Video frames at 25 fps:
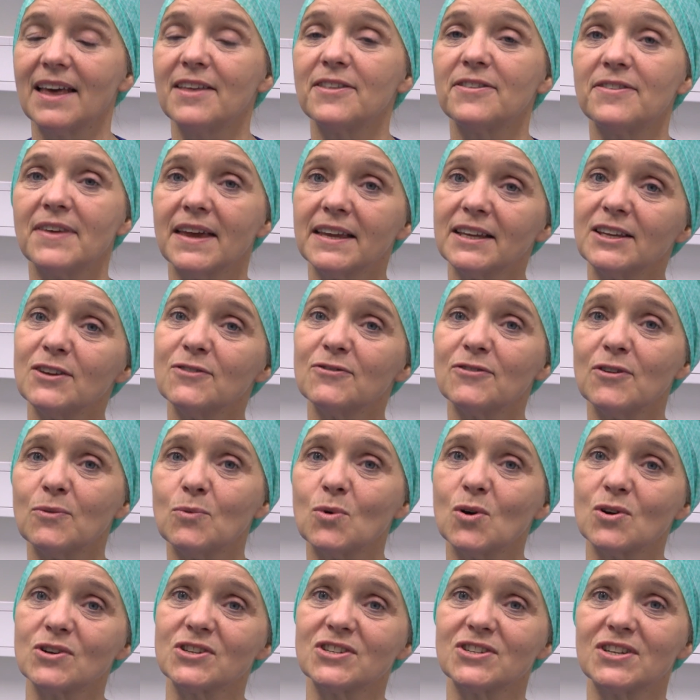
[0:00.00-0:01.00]
Thank you for
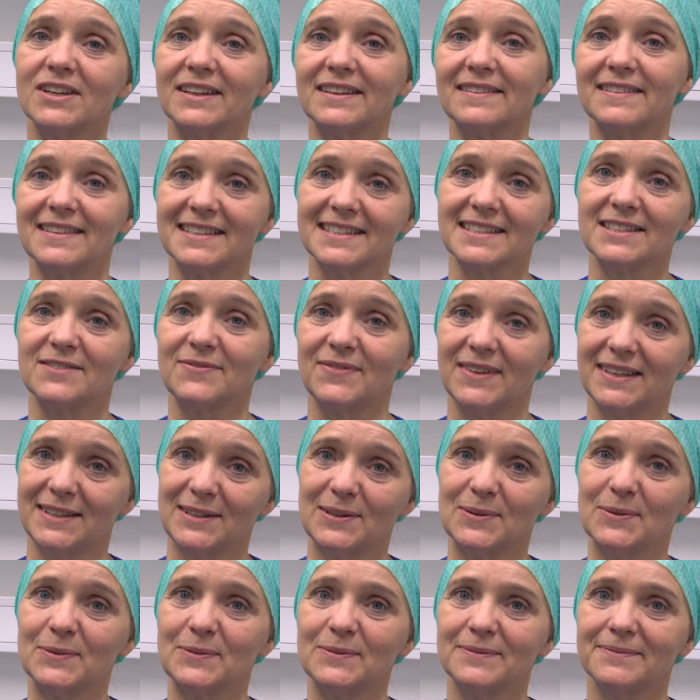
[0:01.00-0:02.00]
watching this
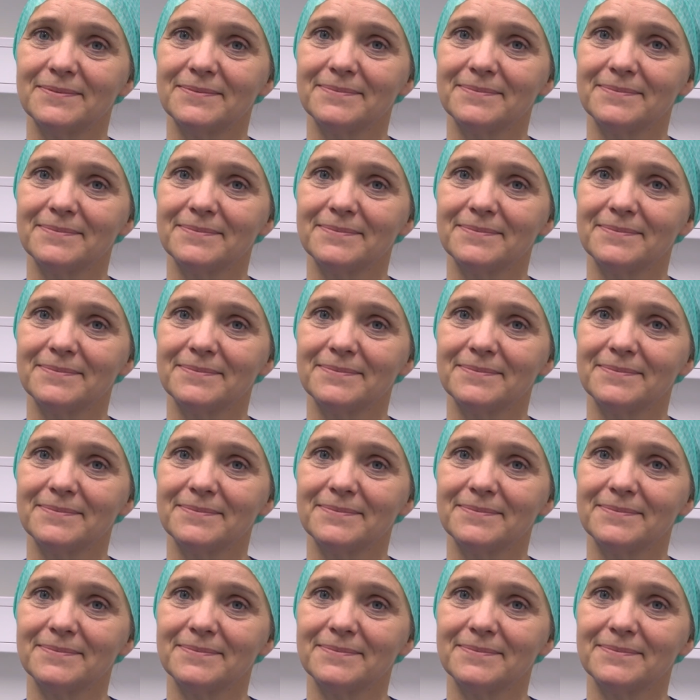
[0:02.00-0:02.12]
video.